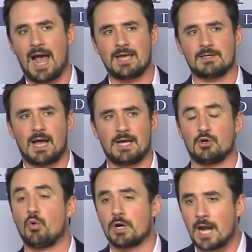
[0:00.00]
I, I
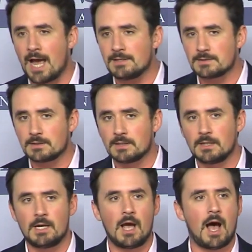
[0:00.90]
could organize,
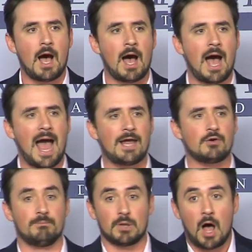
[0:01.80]
uh, I
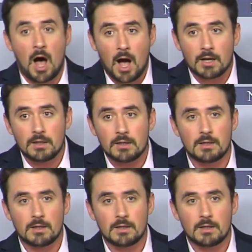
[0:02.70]
could blog,